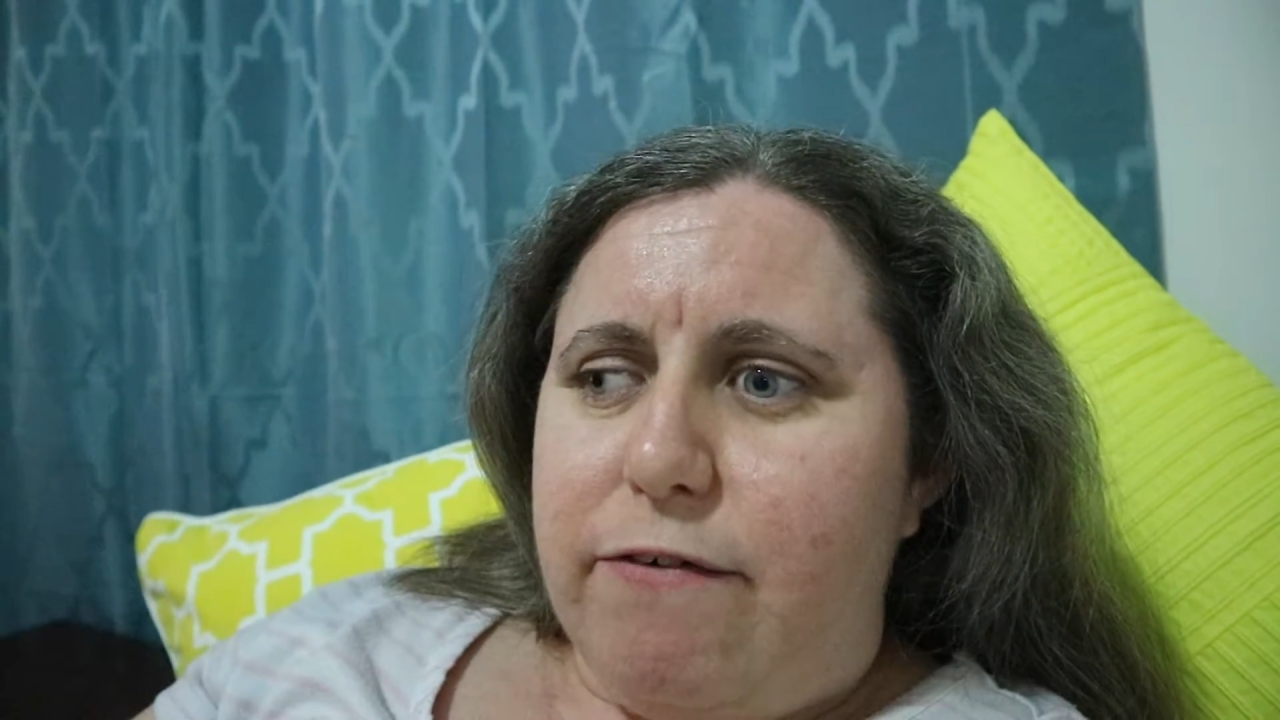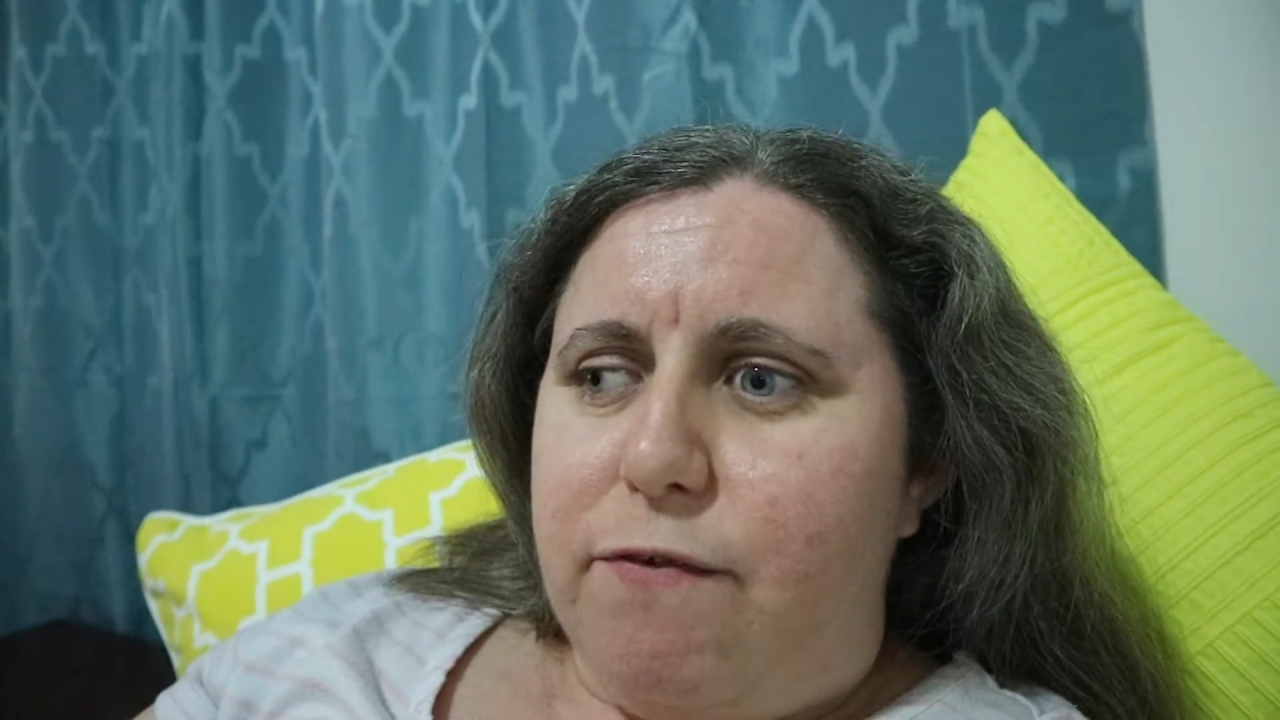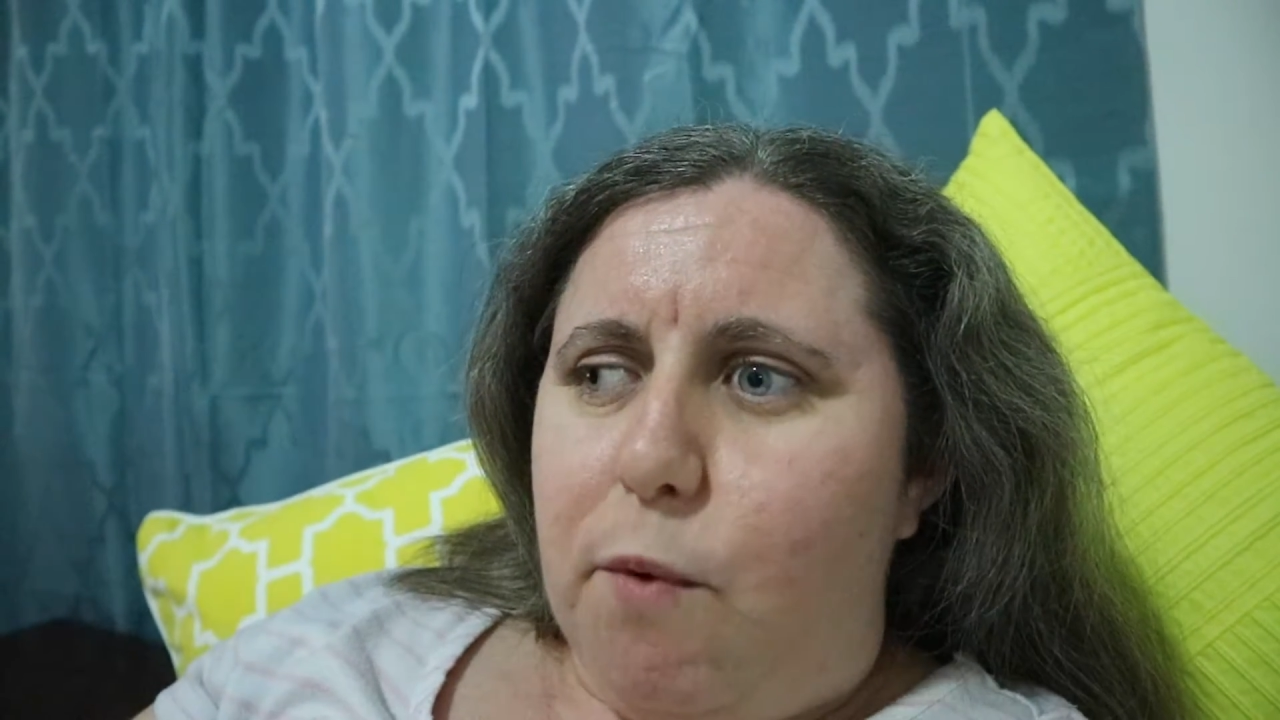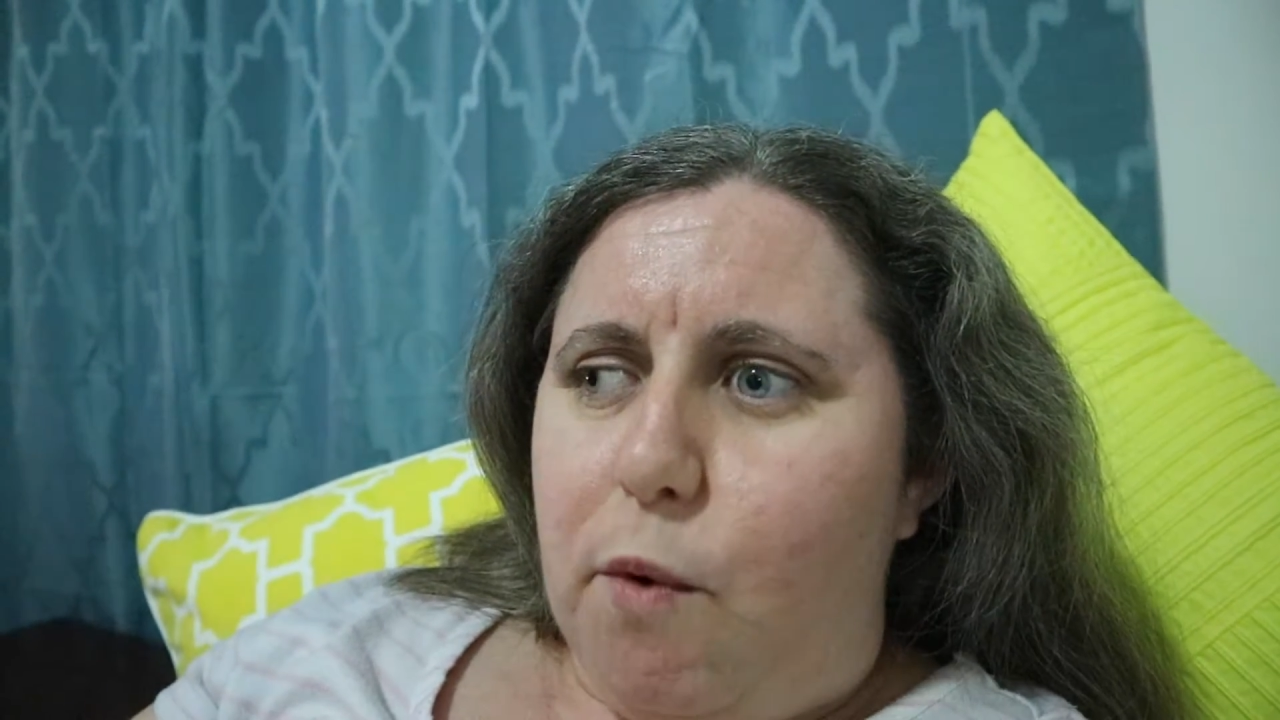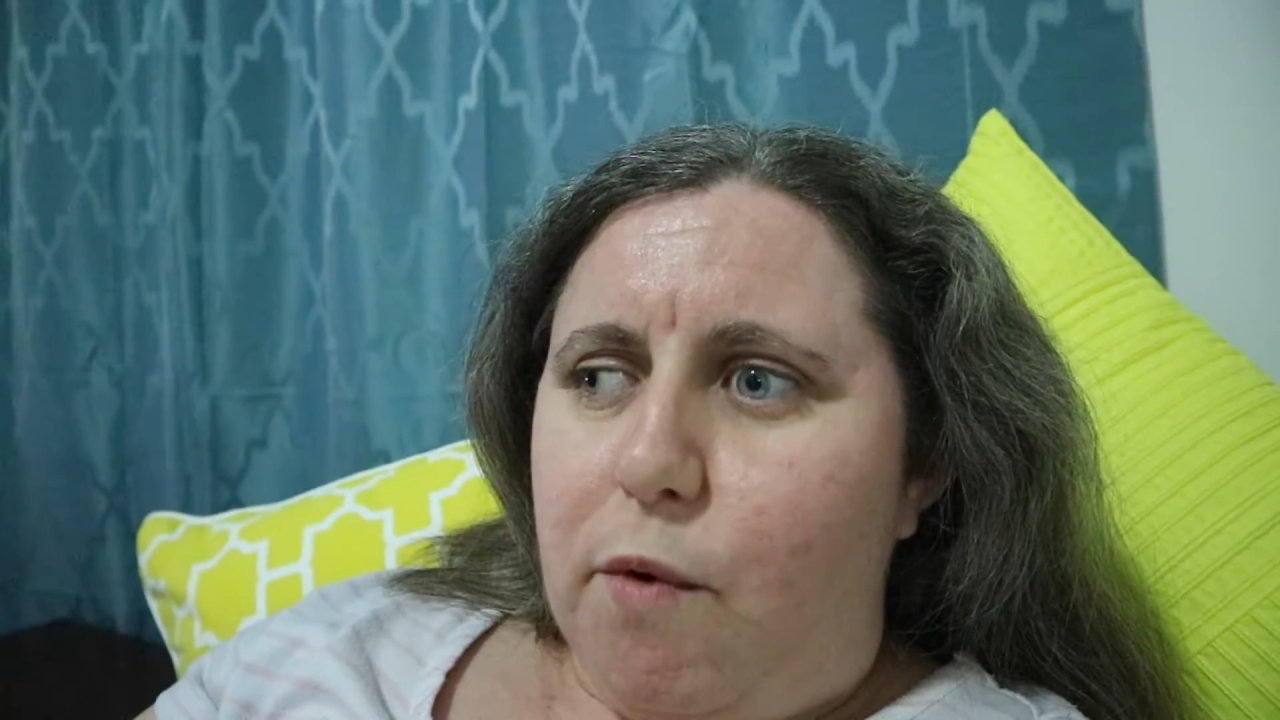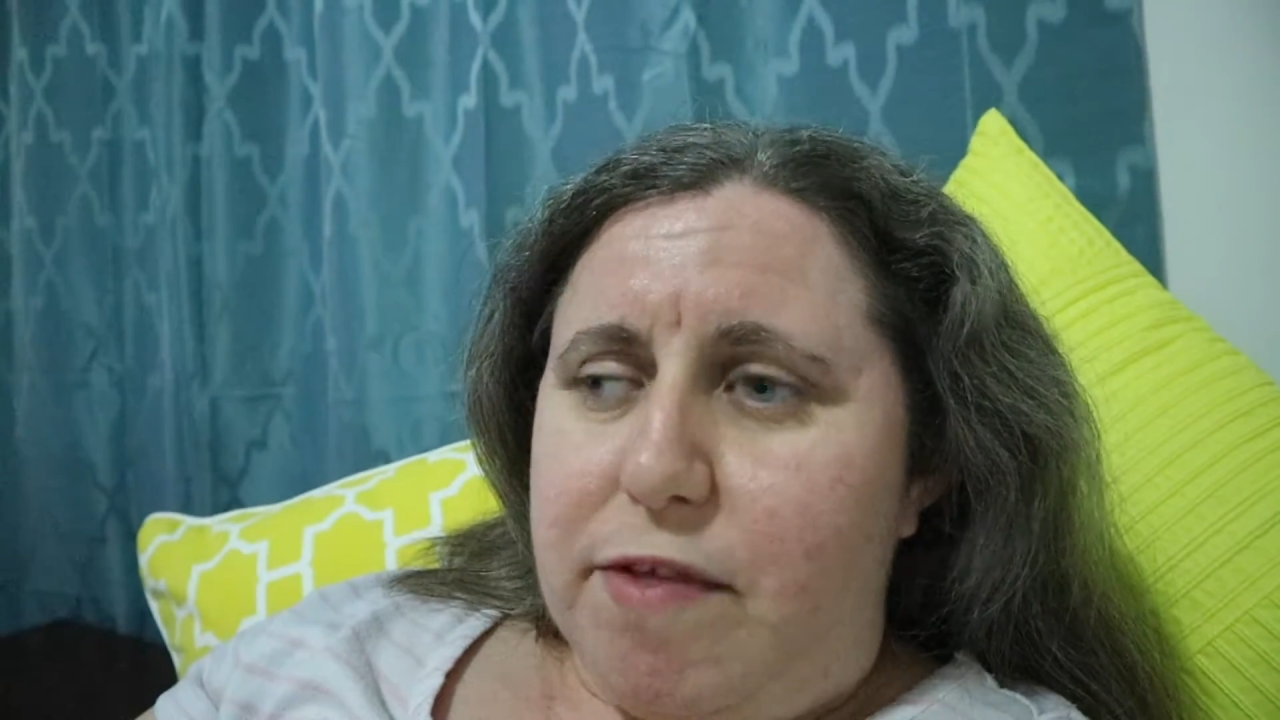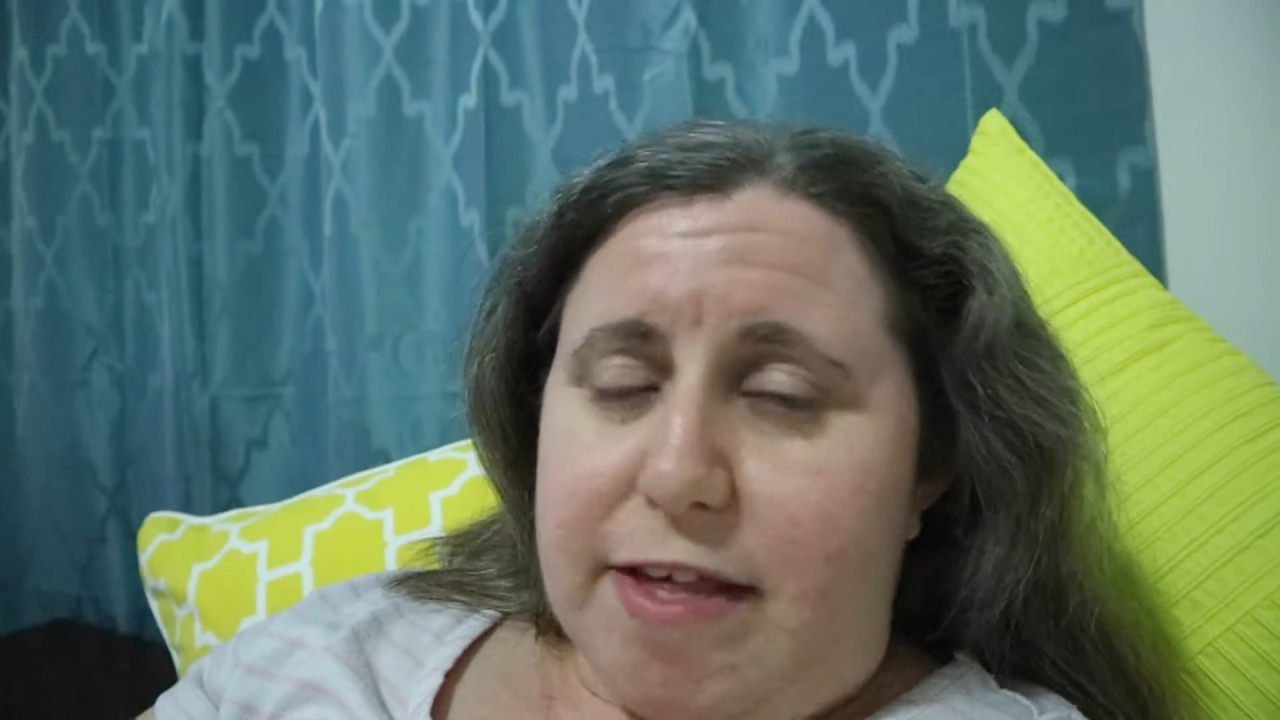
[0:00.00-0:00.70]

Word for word: for